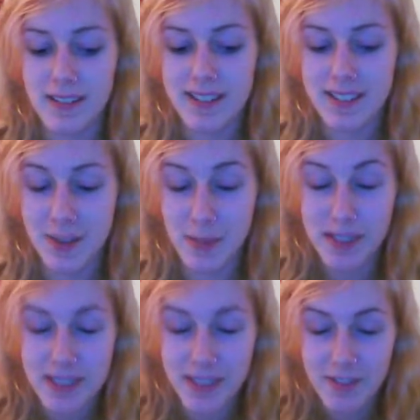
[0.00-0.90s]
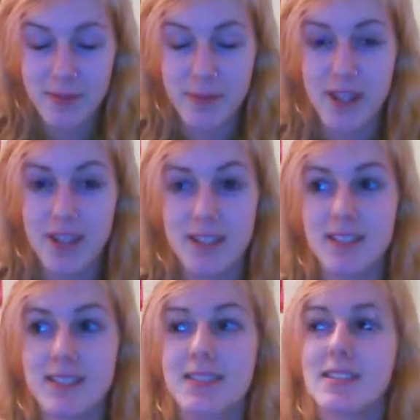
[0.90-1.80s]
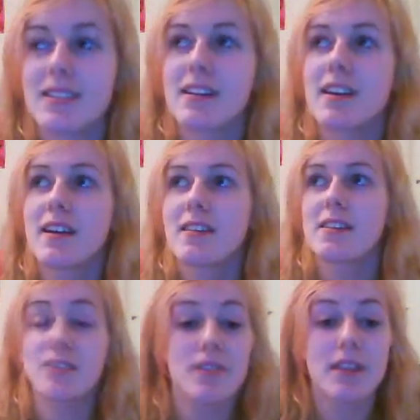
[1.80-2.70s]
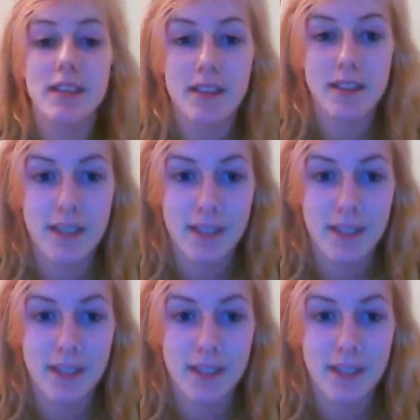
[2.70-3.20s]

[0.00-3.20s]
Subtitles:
I stopped myself because there's only...